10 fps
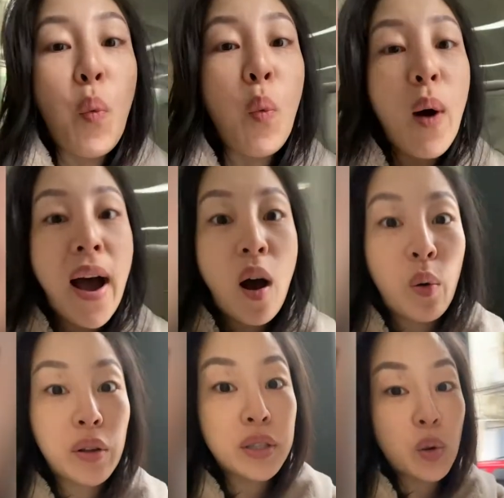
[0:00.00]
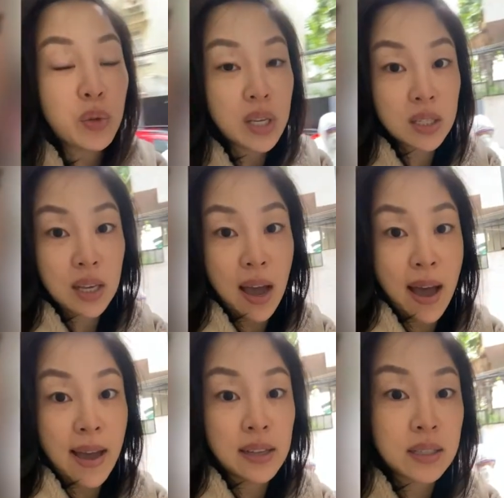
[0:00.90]
Wow. So these
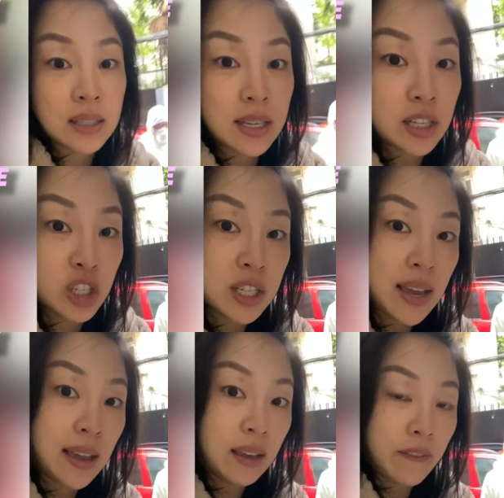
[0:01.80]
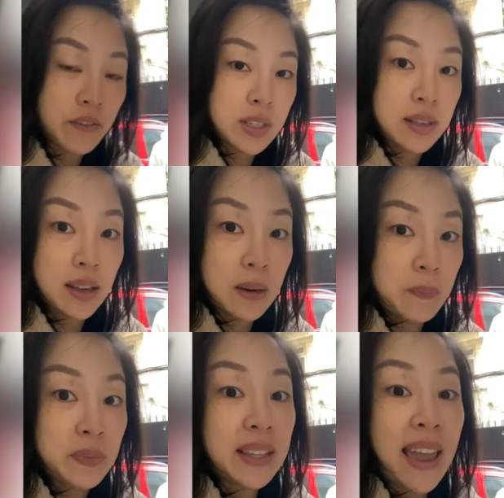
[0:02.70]
guys each day visit
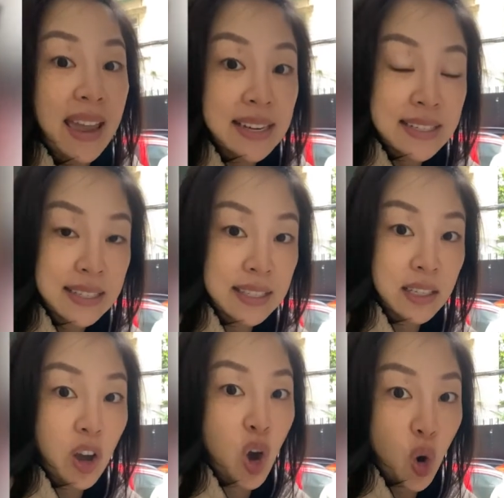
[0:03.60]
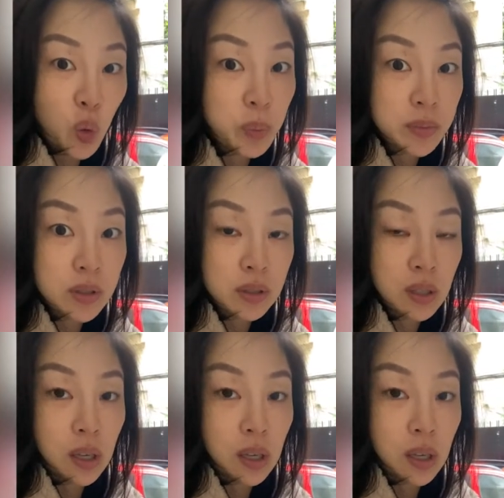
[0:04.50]
eighty homes.